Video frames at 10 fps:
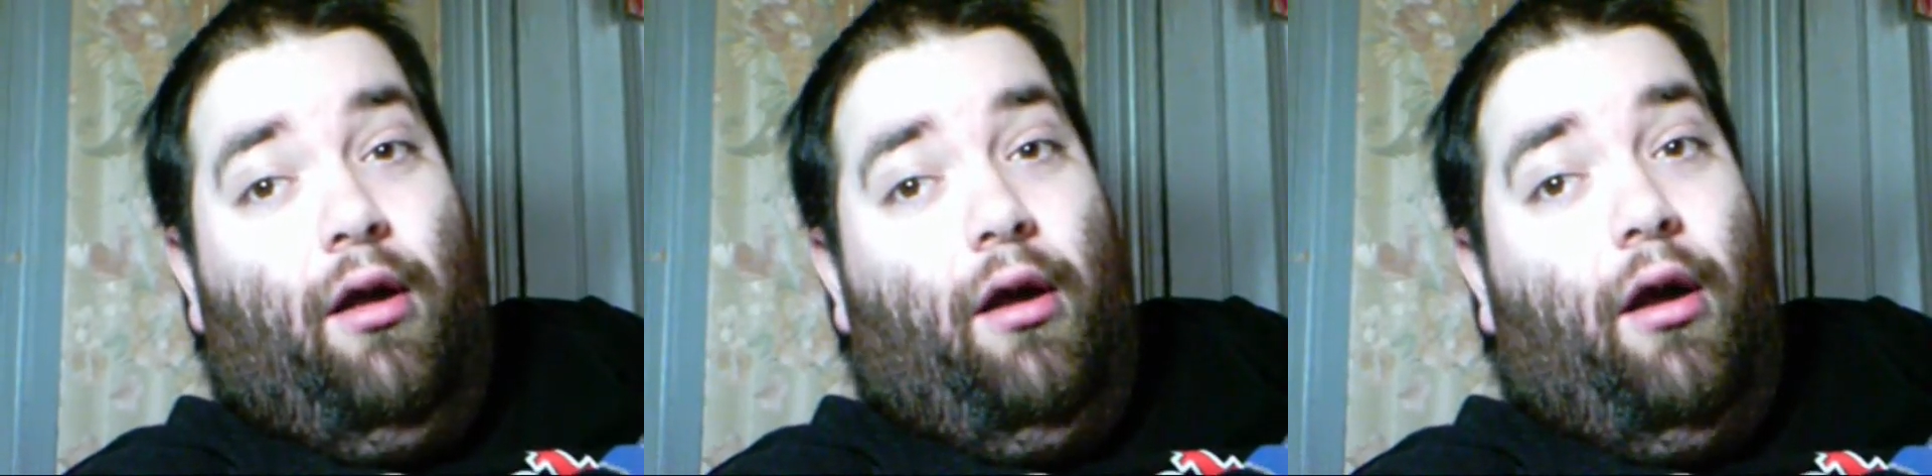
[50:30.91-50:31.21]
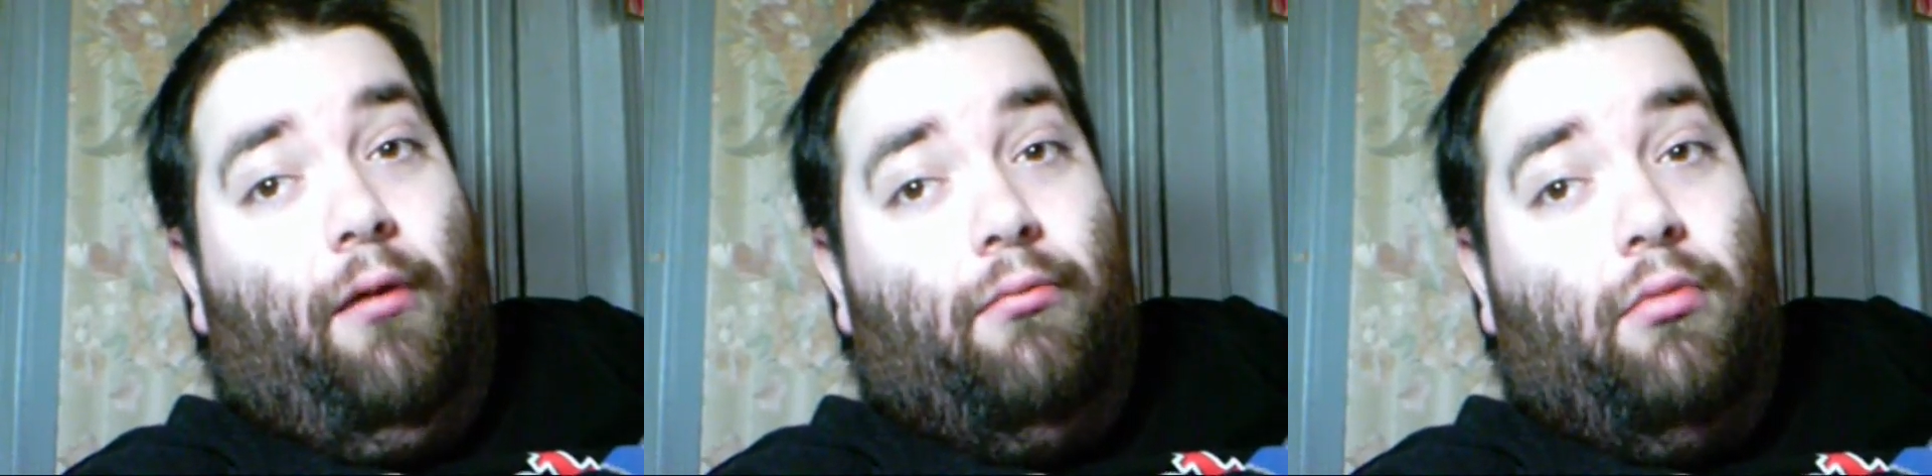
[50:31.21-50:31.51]

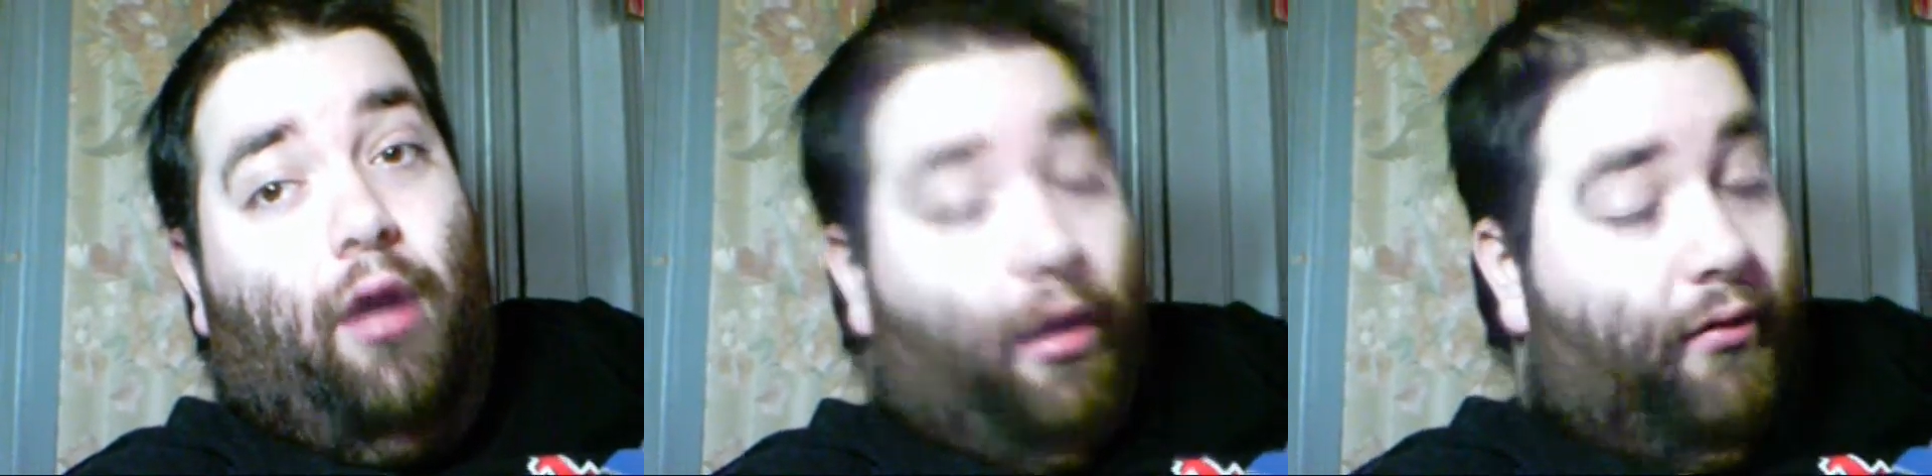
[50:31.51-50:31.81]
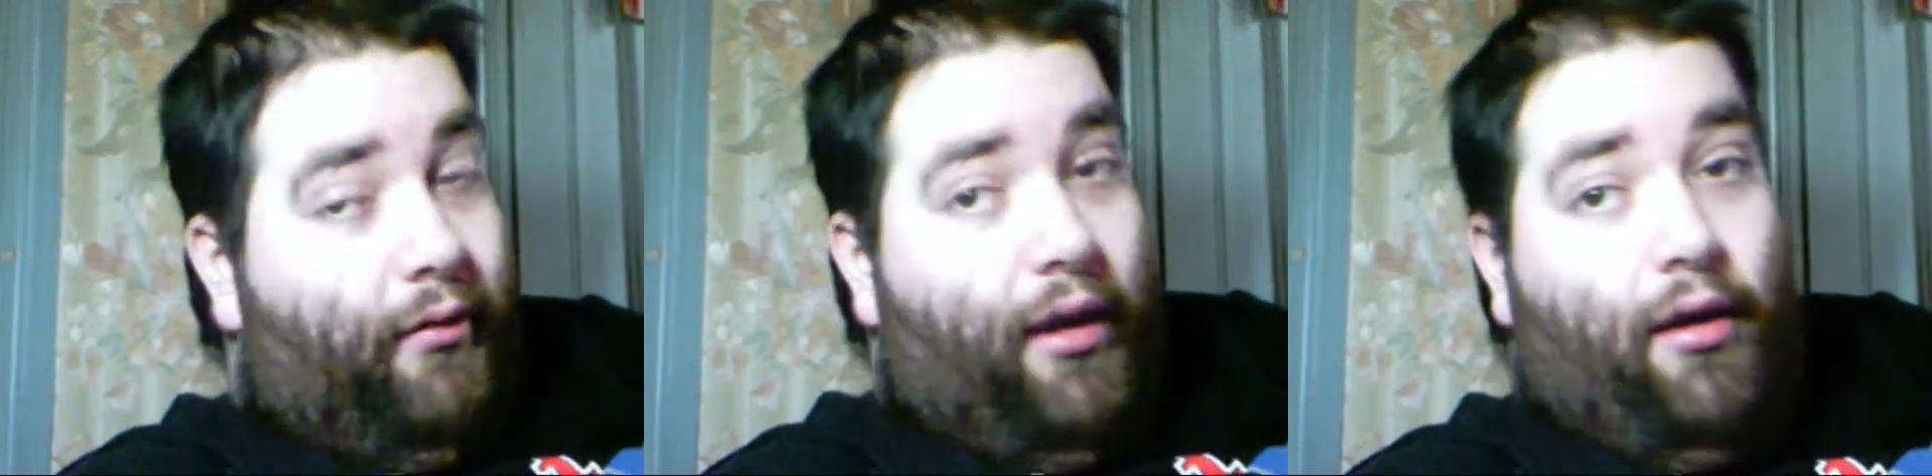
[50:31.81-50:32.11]

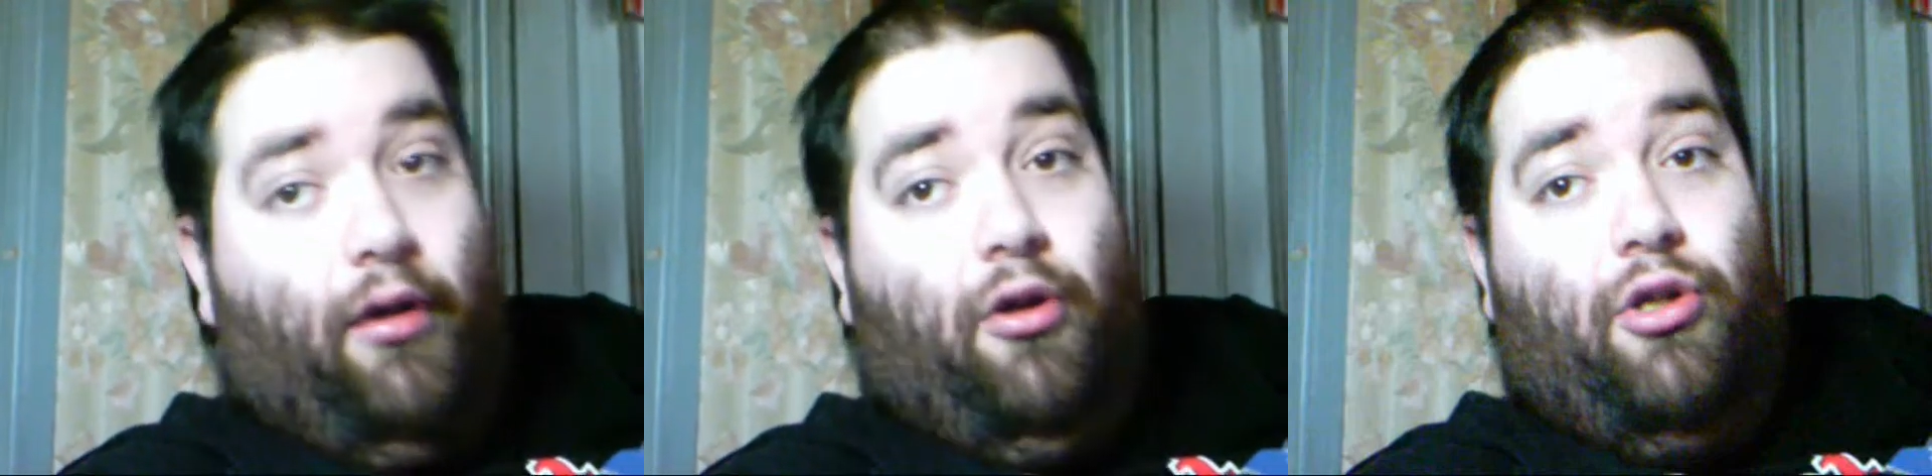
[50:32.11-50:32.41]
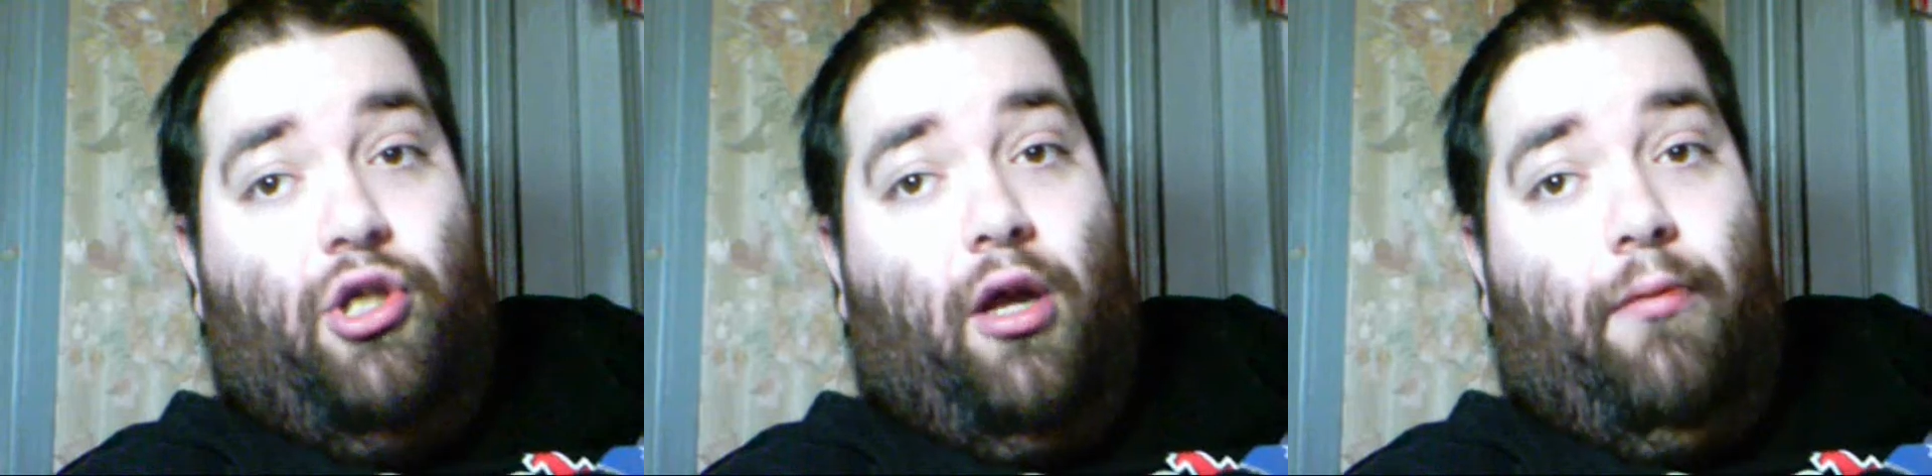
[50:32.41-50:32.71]
And a
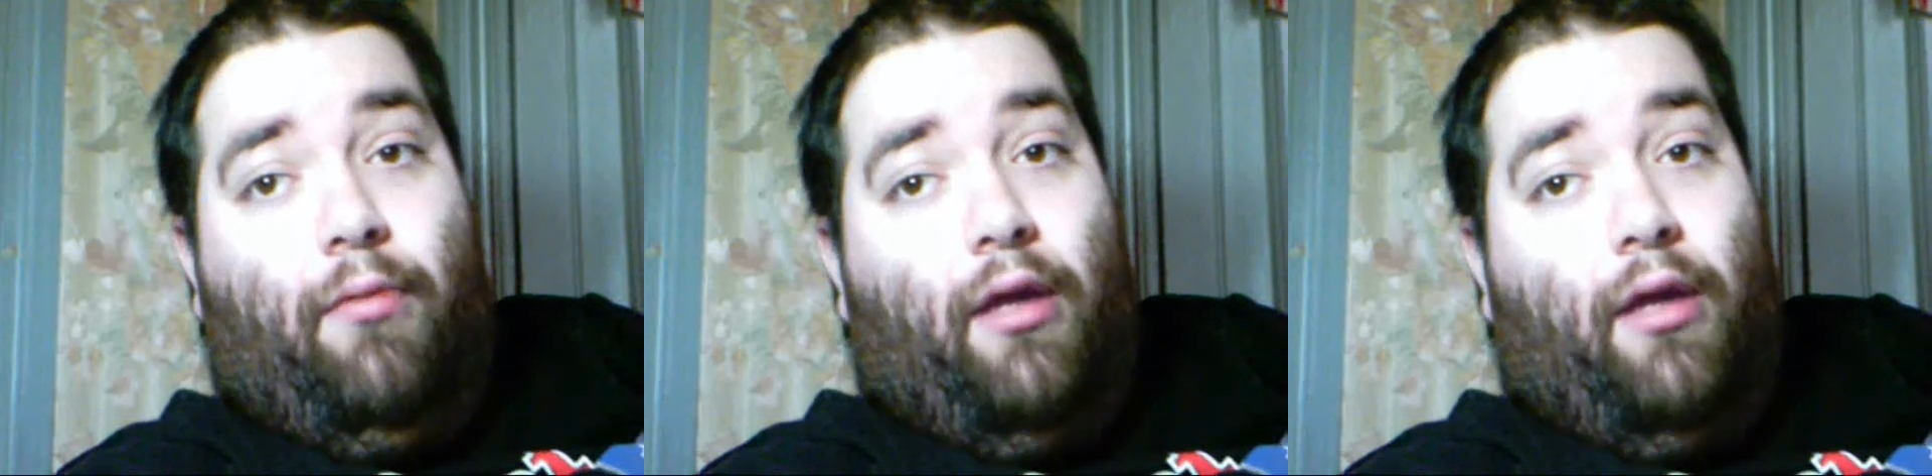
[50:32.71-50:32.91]
good job.